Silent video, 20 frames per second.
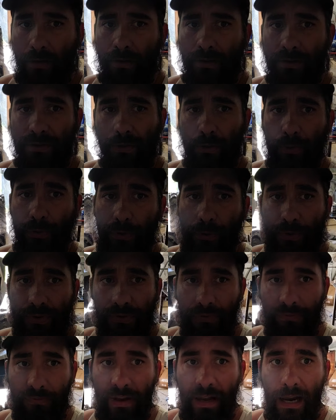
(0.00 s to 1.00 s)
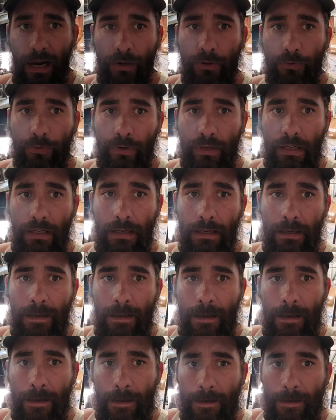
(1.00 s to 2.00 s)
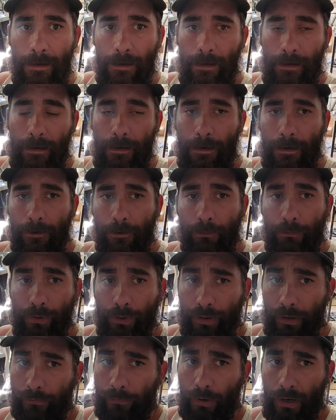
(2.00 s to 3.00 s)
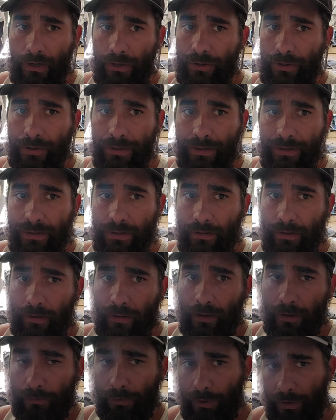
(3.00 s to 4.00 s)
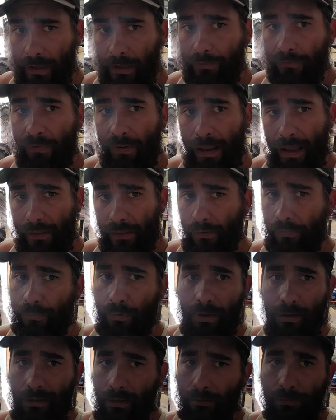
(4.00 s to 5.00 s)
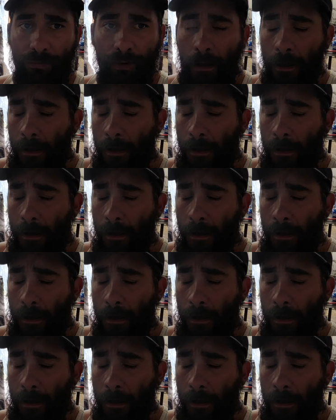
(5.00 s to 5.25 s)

So those factory rear differentials, the rear diff and the front diff,